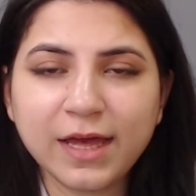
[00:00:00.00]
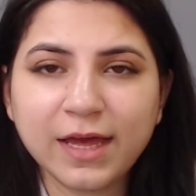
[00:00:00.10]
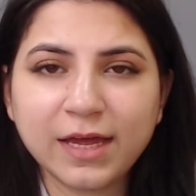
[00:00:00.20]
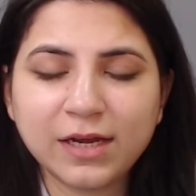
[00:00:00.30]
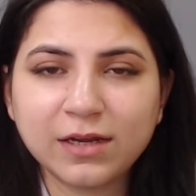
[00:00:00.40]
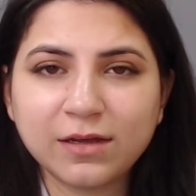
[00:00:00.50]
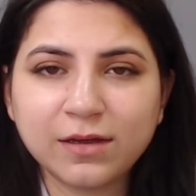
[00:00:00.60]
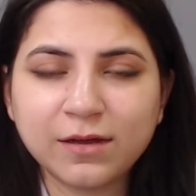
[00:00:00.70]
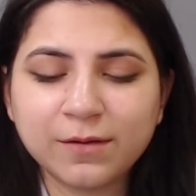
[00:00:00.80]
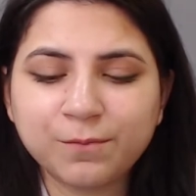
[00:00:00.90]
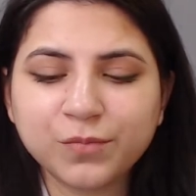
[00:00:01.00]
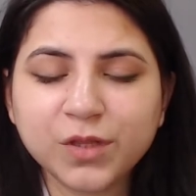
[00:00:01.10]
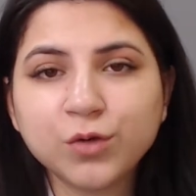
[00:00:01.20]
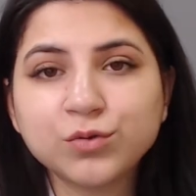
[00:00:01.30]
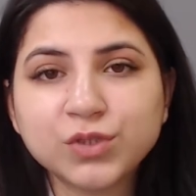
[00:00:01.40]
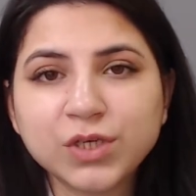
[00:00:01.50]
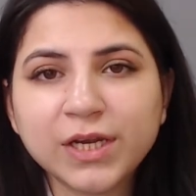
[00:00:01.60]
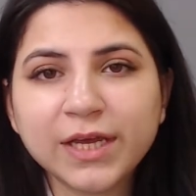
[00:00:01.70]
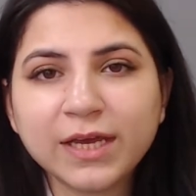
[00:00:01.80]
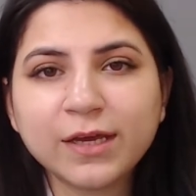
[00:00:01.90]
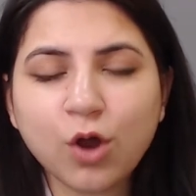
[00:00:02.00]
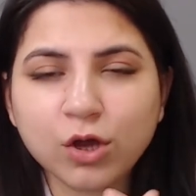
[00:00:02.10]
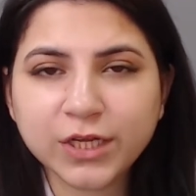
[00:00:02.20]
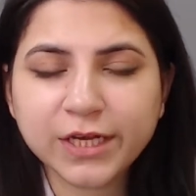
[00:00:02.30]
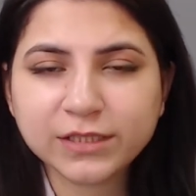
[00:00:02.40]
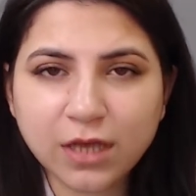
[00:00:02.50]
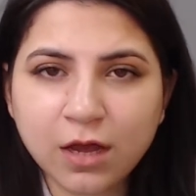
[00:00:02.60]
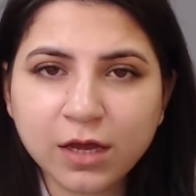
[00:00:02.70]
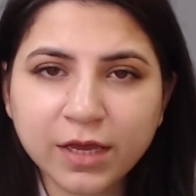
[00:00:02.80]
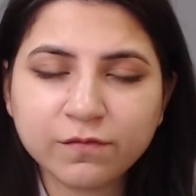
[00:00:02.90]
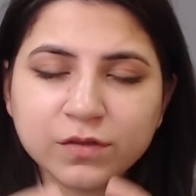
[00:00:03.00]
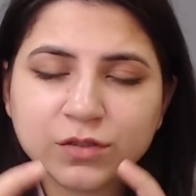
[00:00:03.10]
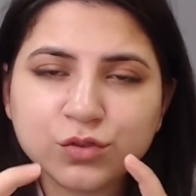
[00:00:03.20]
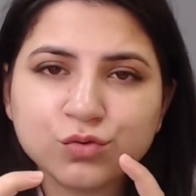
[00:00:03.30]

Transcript: And usually cocktails are given